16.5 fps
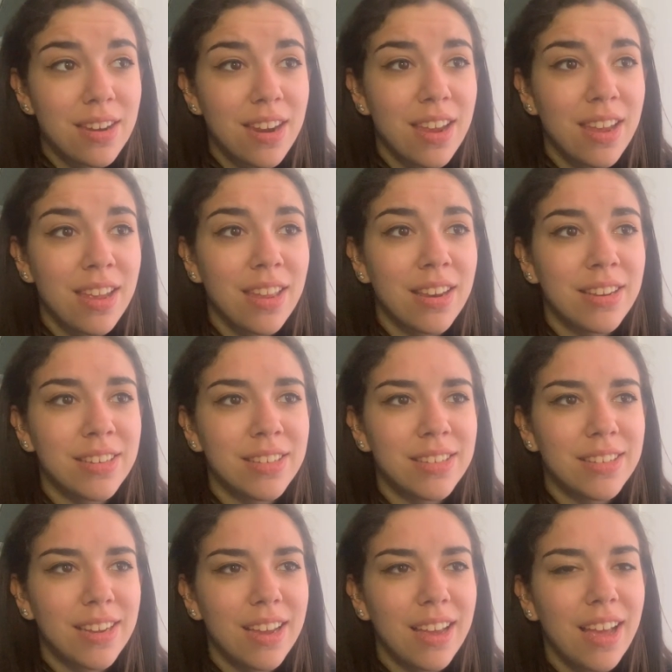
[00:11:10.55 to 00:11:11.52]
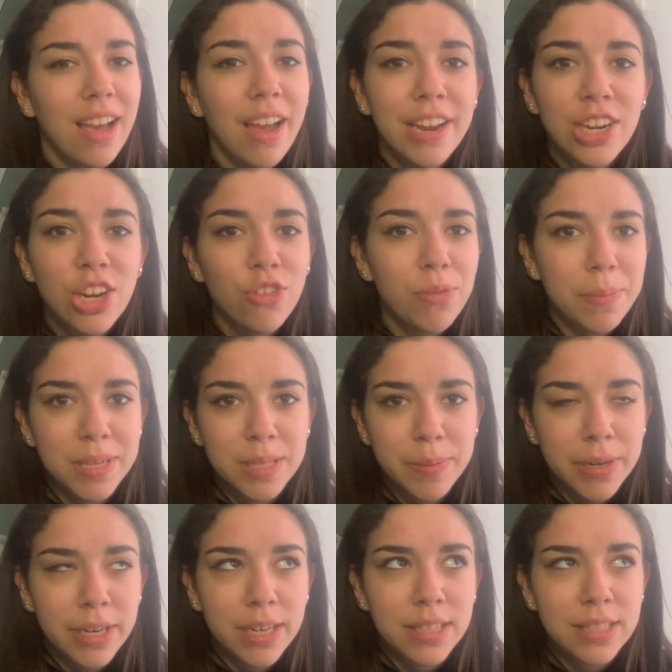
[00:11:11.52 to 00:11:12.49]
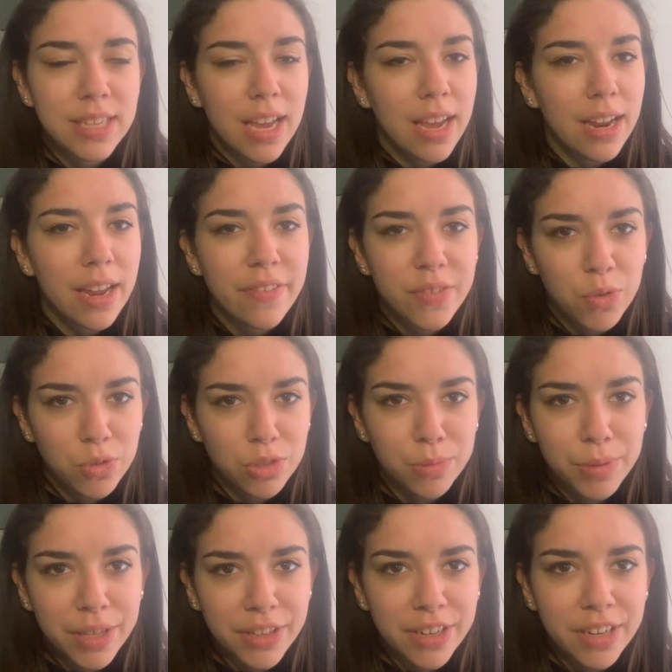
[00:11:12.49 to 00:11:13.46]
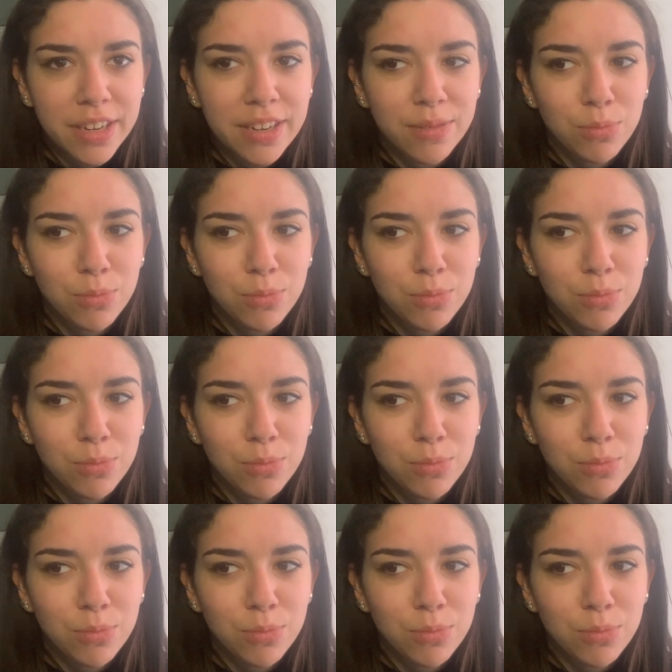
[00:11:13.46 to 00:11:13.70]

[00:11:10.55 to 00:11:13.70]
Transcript: And I know from experience, I have an older brother.